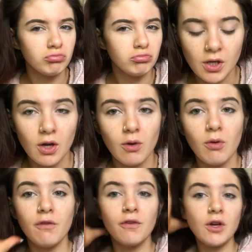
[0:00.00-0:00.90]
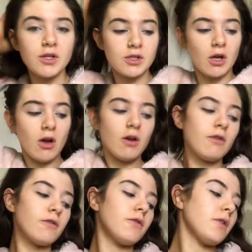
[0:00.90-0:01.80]
So first
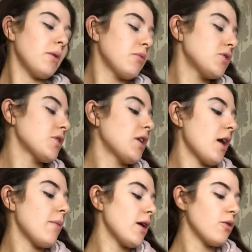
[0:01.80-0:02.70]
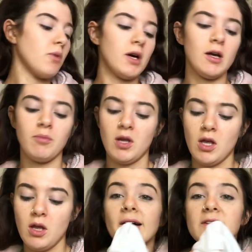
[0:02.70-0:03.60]
off, I'm just going to get a makeup wipe.
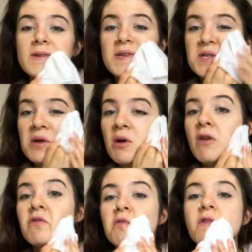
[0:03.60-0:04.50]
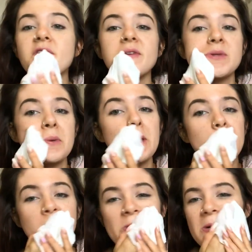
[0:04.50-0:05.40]
I just like to go over my face with a makeup
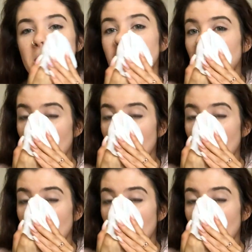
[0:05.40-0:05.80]
wipe.